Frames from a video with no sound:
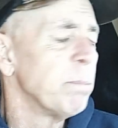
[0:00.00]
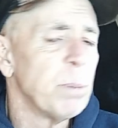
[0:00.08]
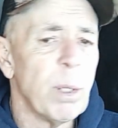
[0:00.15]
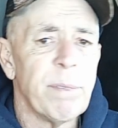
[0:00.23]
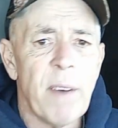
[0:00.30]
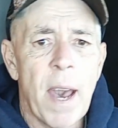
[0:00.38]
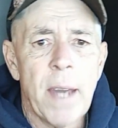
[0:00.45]

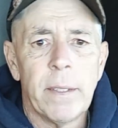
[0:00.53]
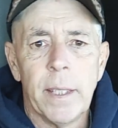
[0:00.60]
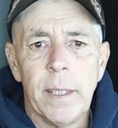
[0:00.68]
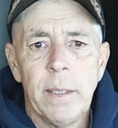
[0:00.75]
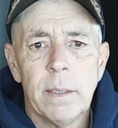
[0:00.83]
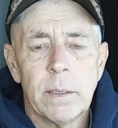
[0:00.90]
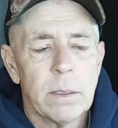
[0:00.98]

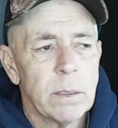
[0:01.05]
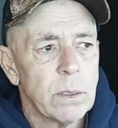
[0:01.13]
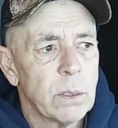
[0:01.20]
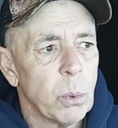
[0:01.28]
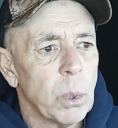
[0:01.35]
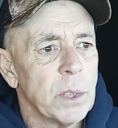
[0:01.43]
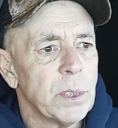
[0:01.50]
profanity
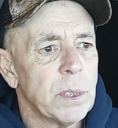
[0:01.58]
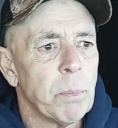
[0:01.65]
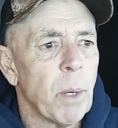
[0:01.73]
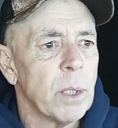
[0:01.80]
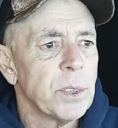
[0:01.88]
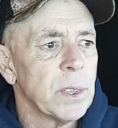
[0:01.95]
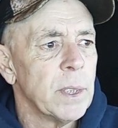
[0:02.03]
towards the
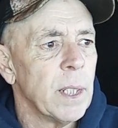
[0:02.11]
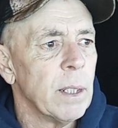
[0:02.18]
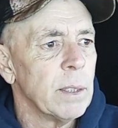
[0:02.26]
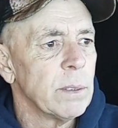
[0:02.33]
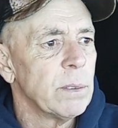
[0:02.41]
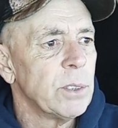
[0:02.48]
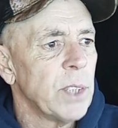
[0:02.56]
person
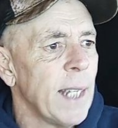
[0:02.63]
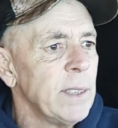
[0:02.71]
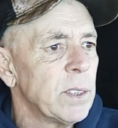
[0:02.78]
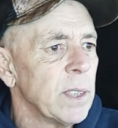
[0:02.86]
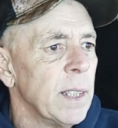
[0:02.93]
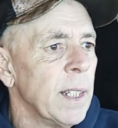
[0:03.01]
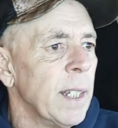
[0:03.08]
they're
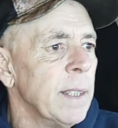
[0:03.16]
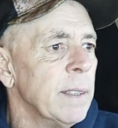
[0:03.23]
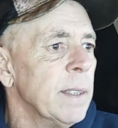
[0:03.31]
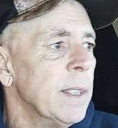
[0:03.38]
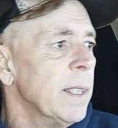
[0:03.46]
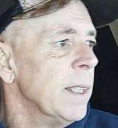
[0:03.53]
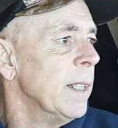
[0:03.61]
chasing and
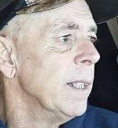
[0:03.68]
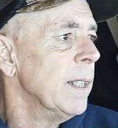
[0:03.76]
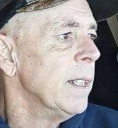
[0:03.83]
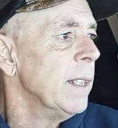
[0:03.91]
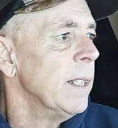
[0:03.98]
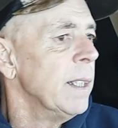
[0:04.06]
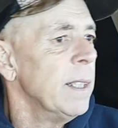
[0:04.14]

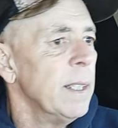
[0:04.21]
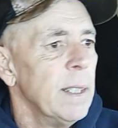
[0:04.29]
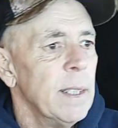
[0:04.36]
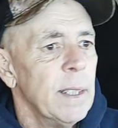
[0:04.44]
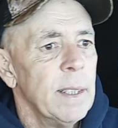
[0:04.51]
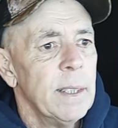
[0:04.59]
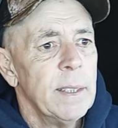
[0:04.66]

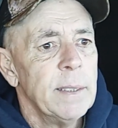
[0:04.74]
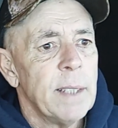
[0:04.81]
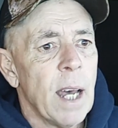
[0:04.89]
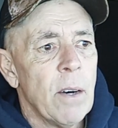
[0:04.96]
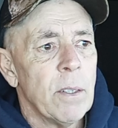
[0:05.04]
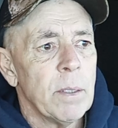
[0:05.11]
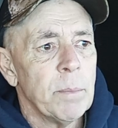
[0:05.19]

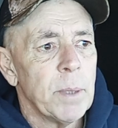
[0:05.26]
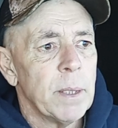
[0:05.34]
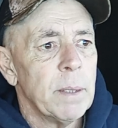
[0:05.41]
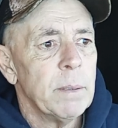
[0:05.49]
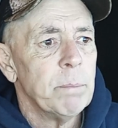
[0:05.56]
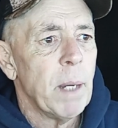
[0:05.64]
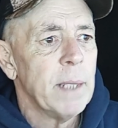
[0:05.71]
telling them
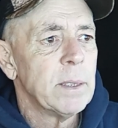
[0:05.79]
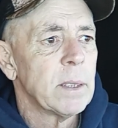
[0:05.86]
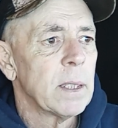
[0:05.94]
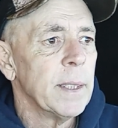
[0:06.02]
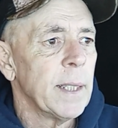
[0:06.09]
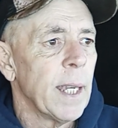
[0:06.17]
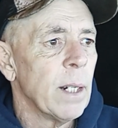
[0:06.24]
to
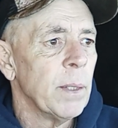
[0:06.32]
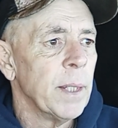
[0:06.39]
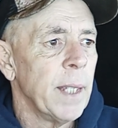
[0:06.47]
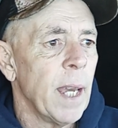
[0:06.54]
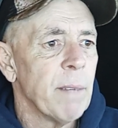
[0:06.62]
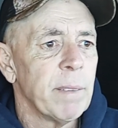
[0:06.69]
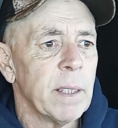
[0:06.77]
basically get on the
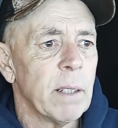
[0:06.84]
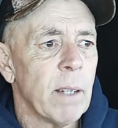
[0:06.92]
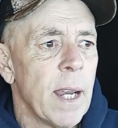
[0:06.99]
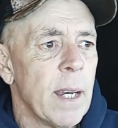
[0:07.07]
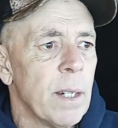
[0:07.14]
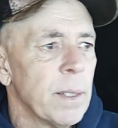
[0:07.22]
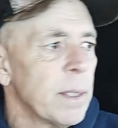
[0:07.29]
effing
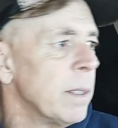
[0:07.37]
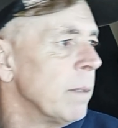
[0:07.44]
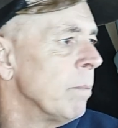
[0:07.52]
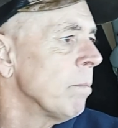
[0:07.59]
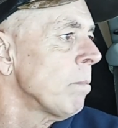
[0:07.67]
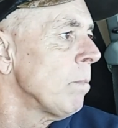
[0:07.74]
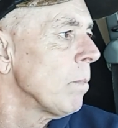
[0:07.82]
ground.
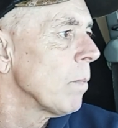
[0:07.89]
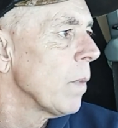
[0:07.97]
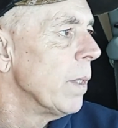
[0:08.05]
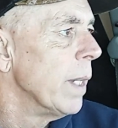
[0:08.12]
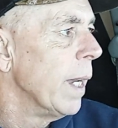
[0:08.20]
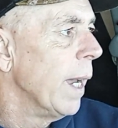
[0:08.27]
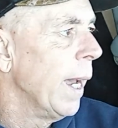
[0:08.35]

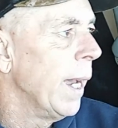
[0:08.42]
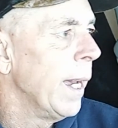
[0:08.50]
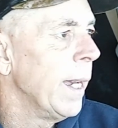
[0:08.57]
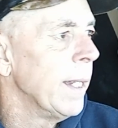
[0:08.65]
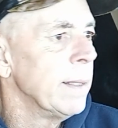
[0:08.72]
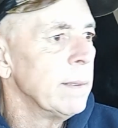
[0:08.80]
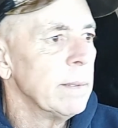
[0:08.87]

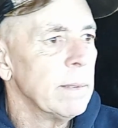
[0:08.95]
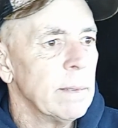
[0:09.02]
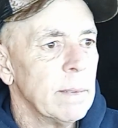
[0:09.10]
And